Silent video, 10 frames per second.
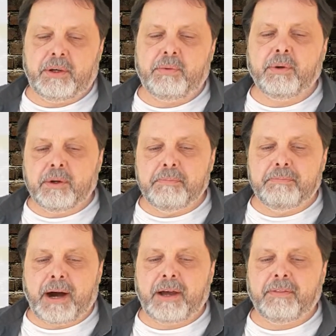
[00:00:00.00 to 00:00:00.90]
it will
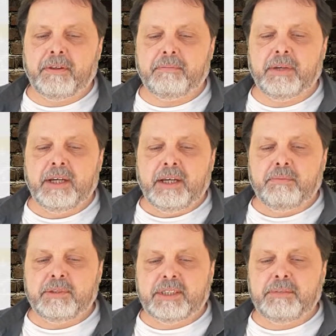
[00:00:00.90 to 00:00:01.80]
combine them,
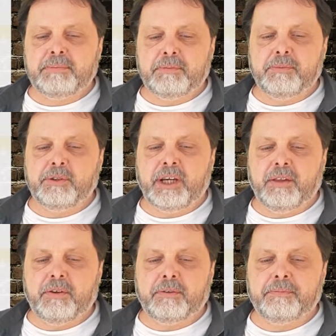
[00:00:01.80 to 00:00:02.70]
it will zip them
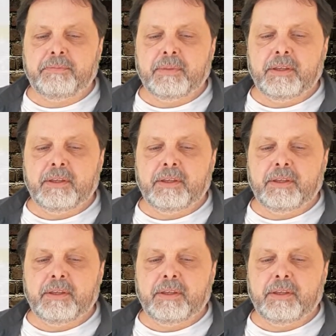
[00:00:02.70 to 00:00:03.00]
together.